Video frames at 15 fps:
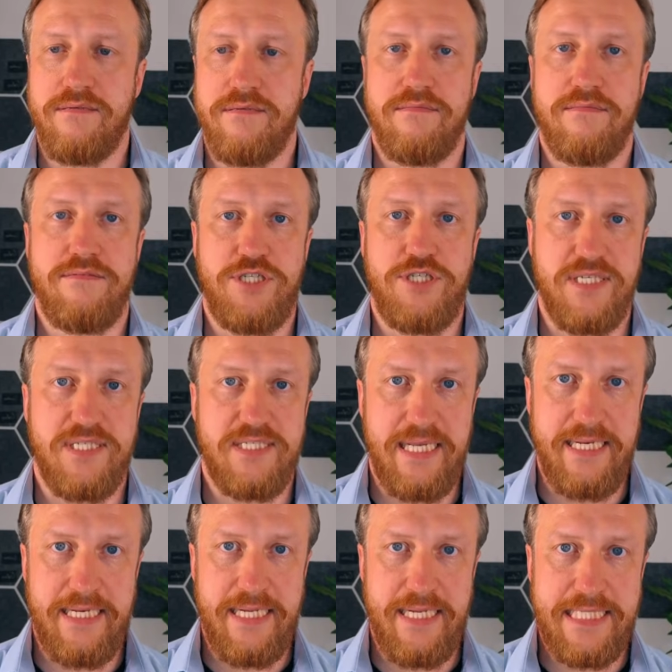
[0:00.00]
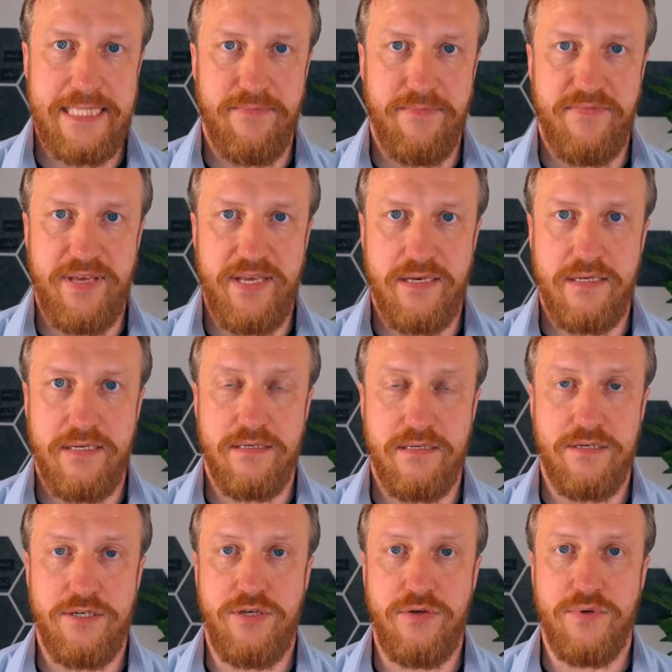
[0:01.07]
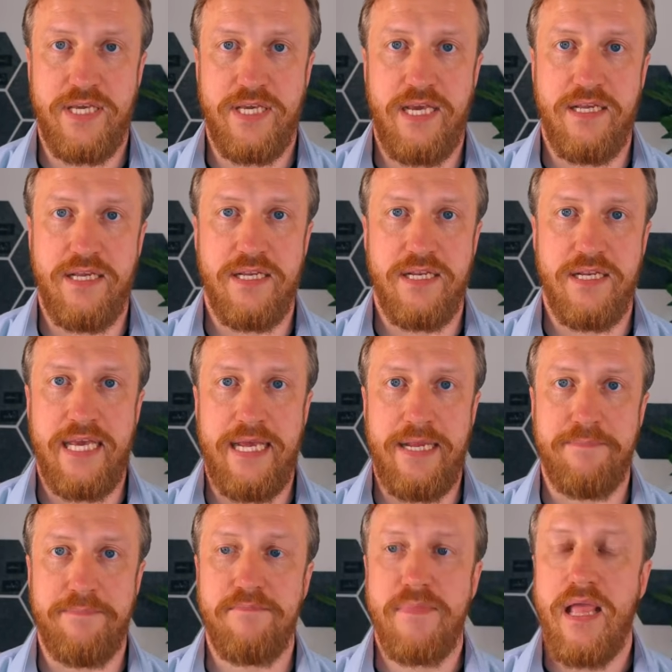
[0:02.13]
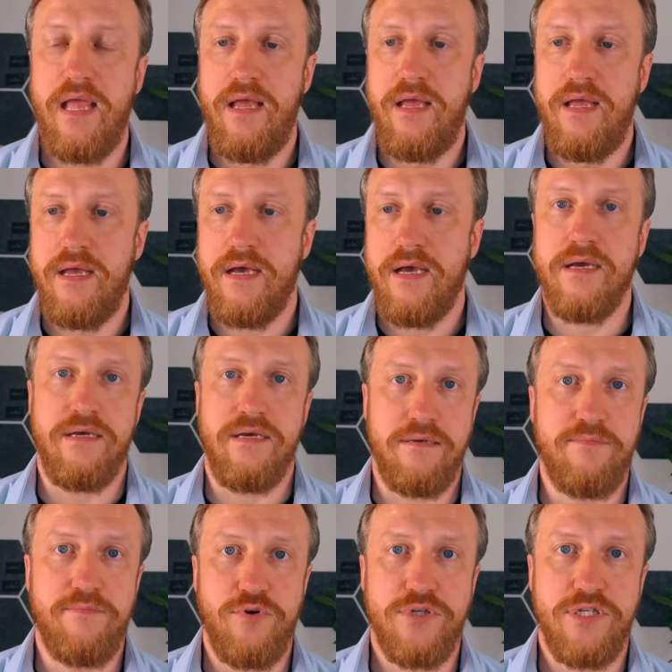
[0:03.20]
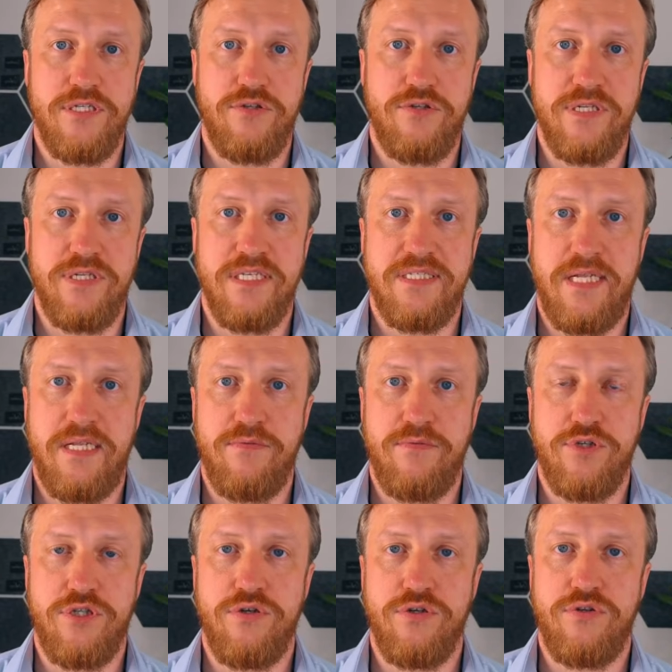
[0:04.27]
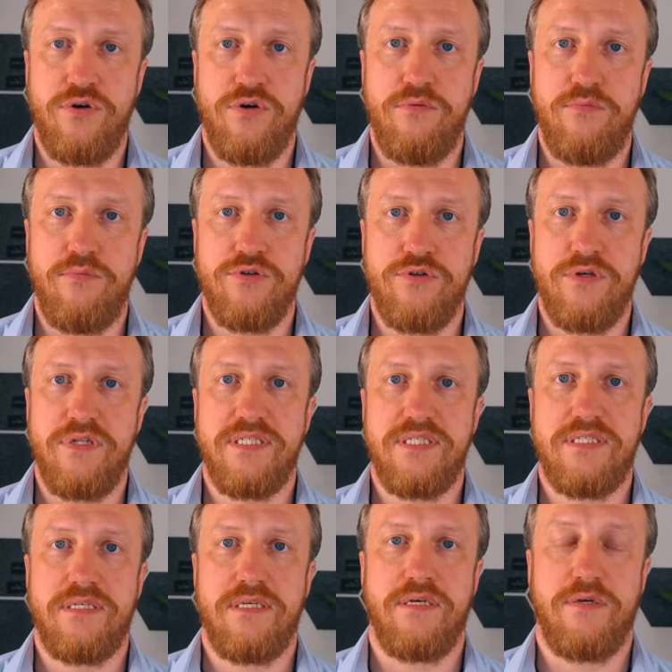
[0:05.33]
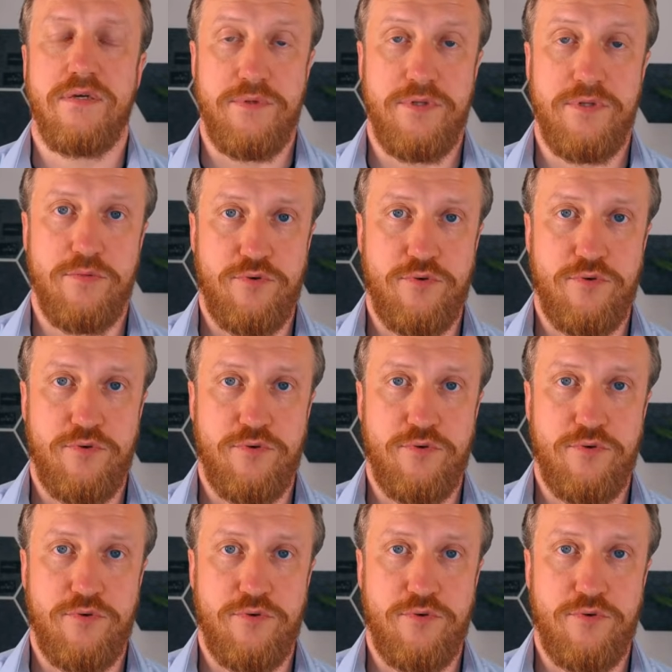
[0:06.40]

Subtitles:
just sending something new again and again. Important to understand what not all models will support